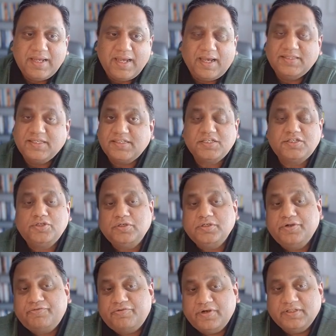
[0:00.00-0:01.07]
And this is no
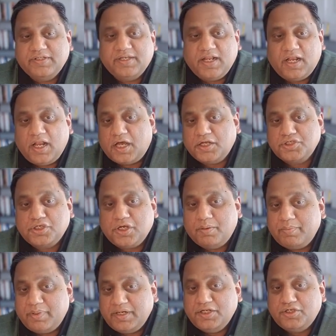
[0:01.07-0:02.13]
different than a large
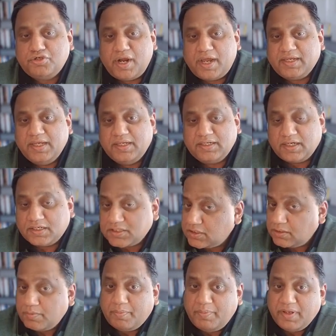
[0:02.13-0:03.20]
company tracking
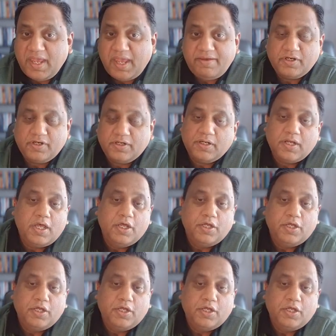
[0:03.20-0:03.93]
customer behavior